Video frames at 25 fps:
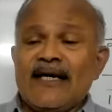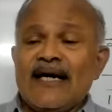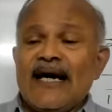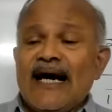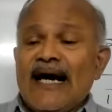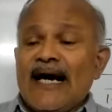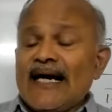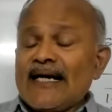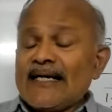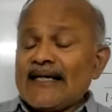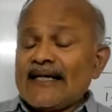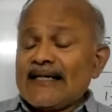
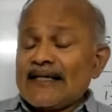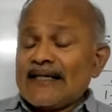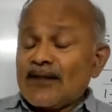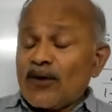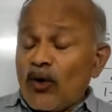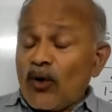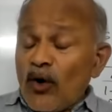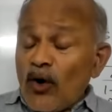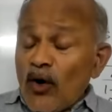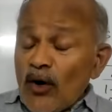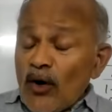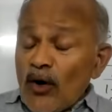And
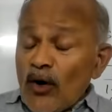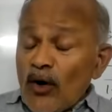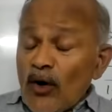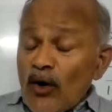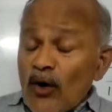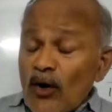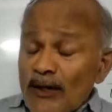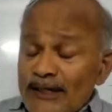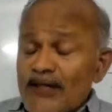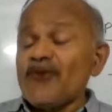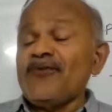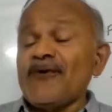
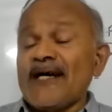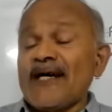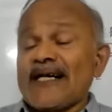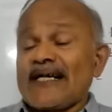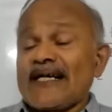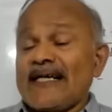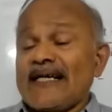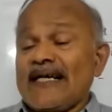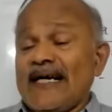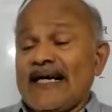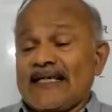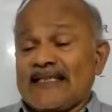order
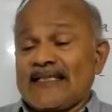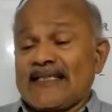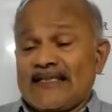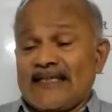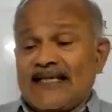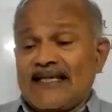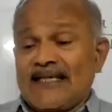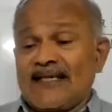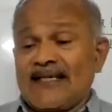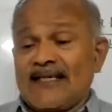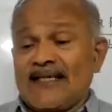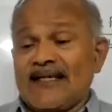of a
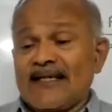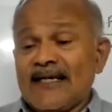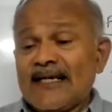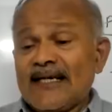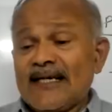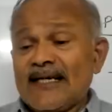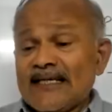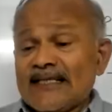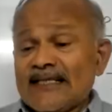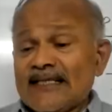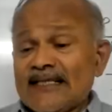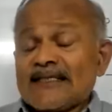reaction
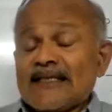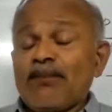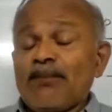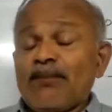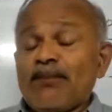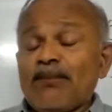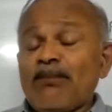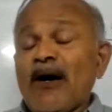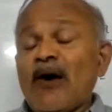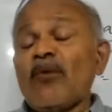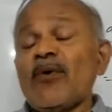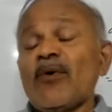is
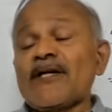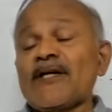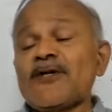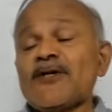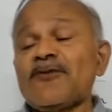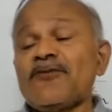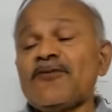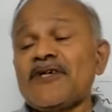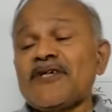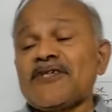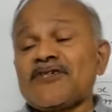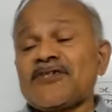the
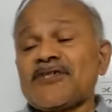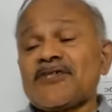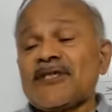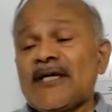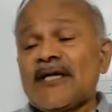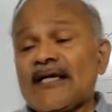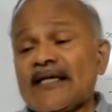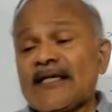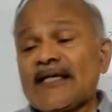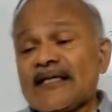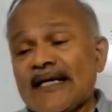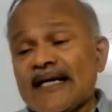power to
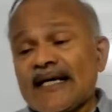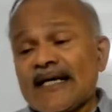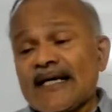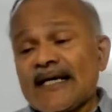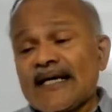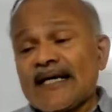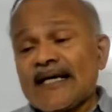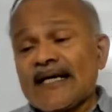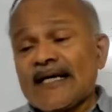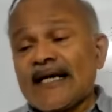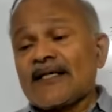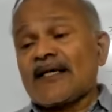which the
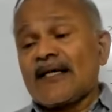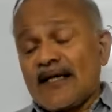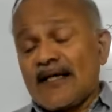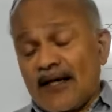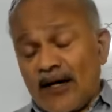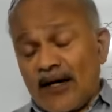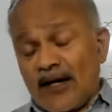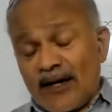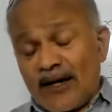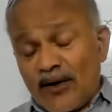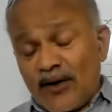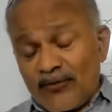rate